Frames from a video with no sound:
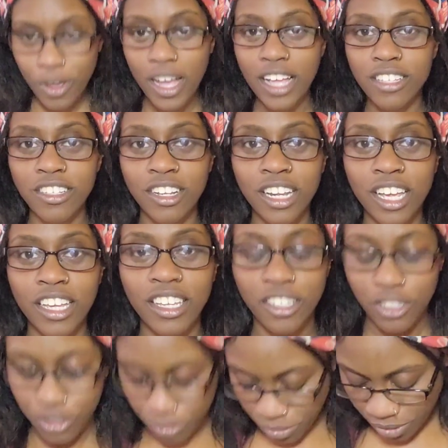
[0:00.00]
you guys are like
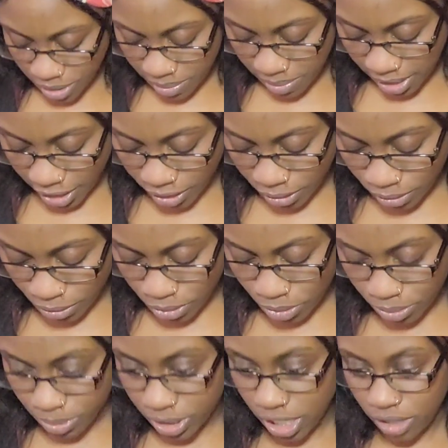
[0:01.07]
enjoying my
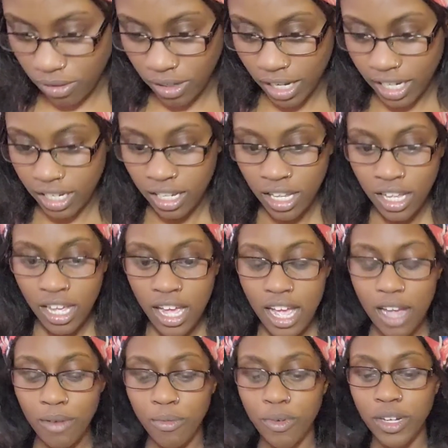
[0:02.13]
YouTube channel. Like
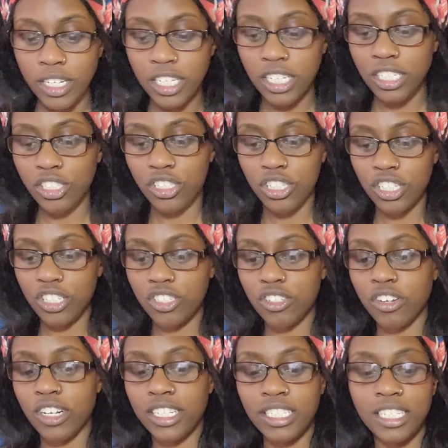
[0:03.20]
I really just
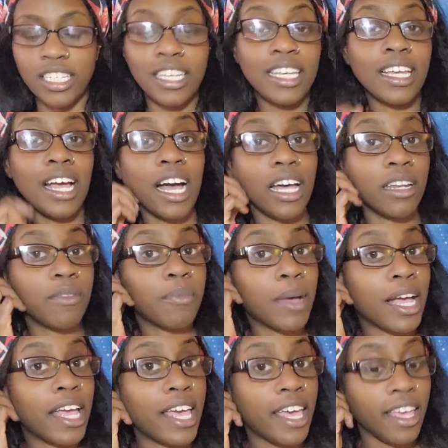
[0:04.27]
started to get out of
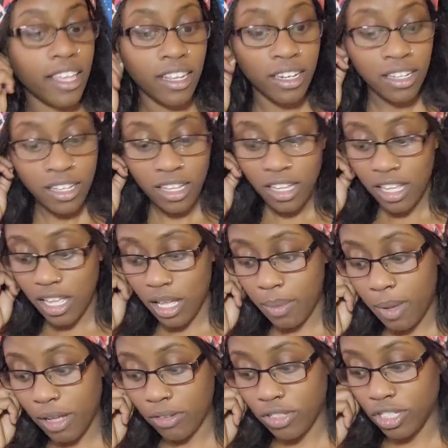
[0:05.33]
my head
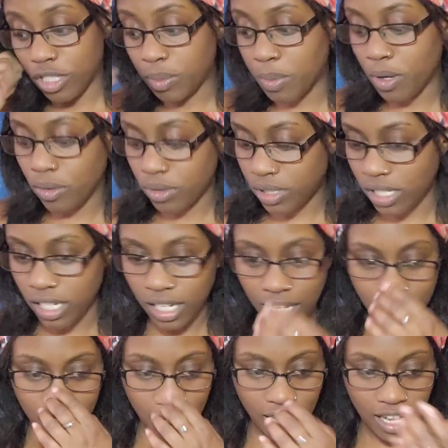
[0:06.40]
about just posting.
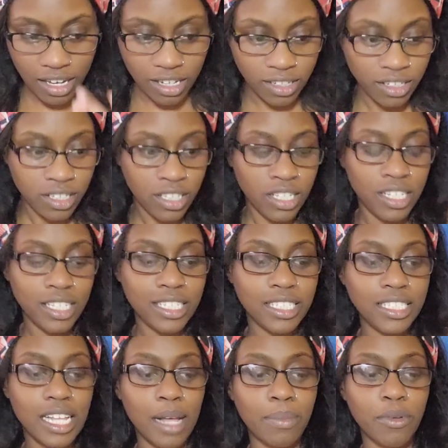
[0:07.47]
I, I
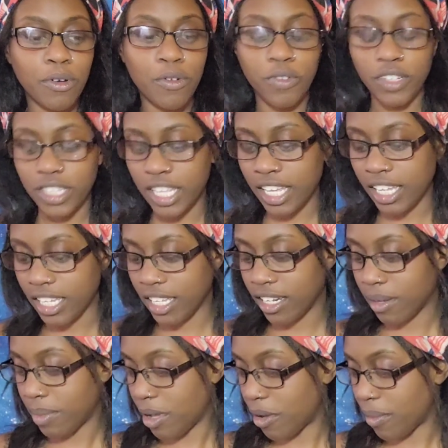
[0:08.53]
stopped
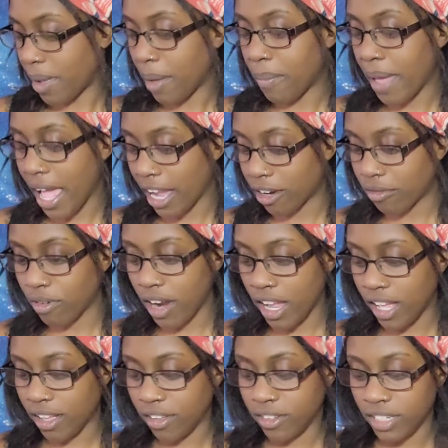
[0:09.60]
overthinking about my
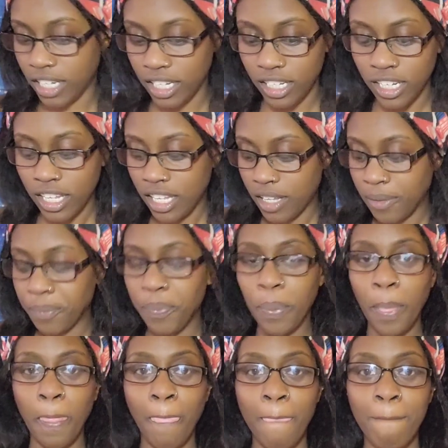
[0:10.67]
background
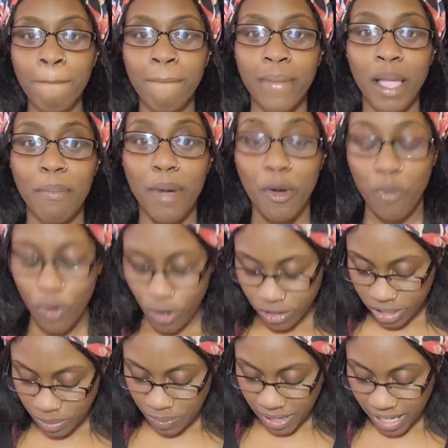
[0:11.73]
and my
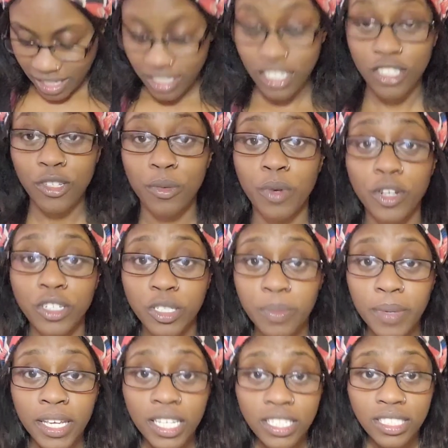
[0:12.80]
workspace. It's a
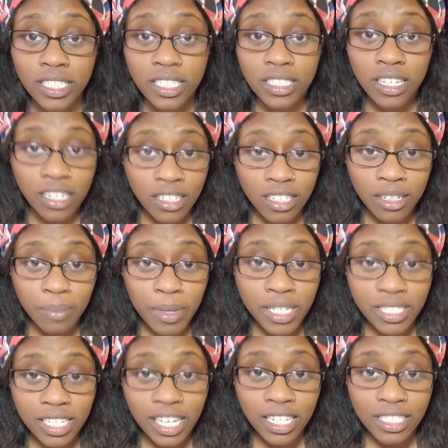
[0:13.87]
workspace. It's going to look
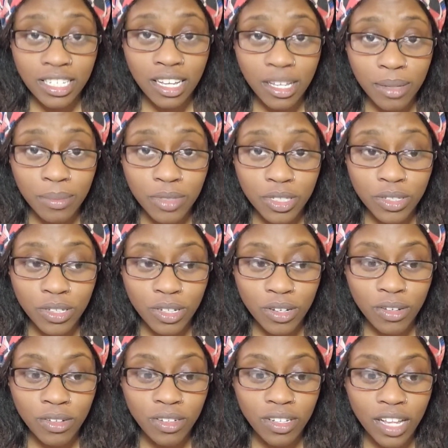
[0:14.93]
messy at times, you
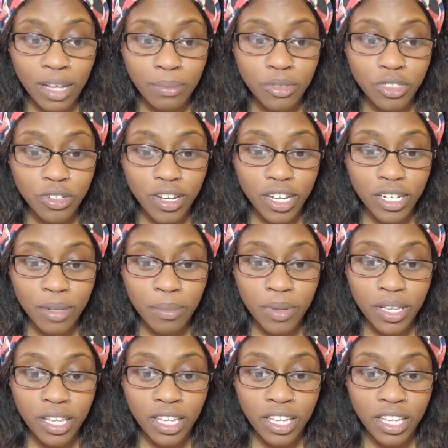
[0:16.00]
know. I'm trying to
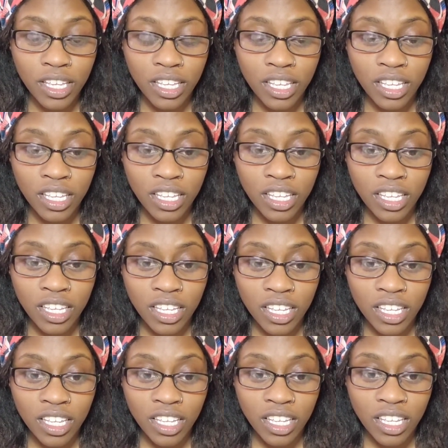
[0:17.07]
be,
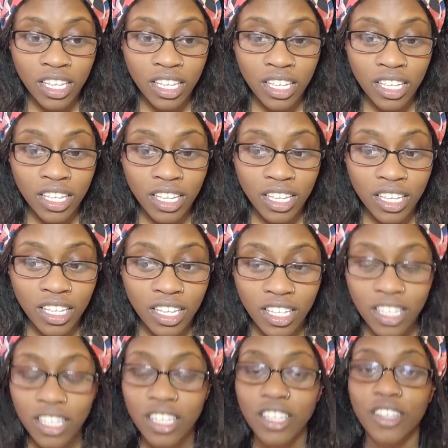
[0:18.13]

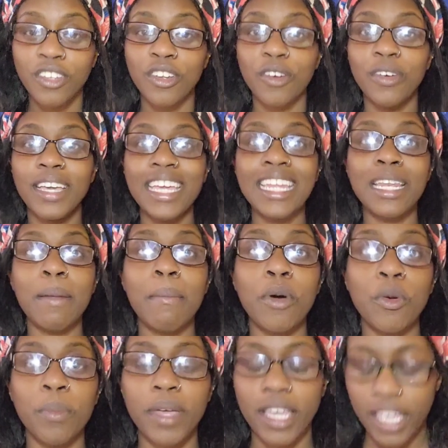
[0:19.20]
you know, in the
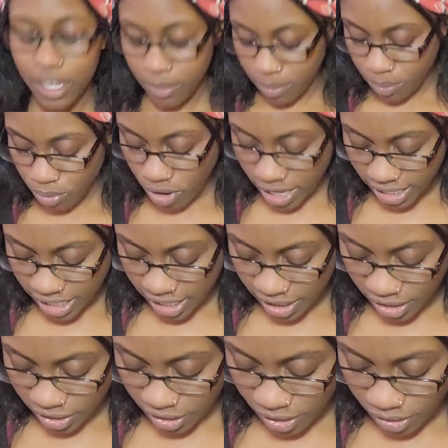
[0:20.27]
moment, in
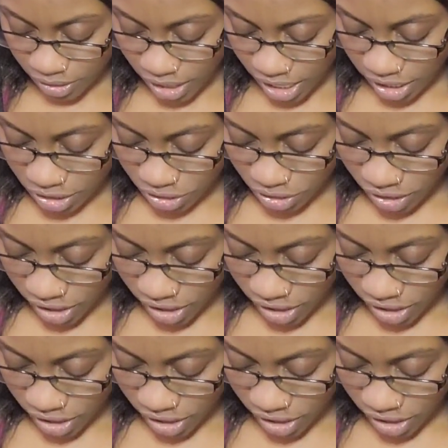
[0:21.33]
present, you know, not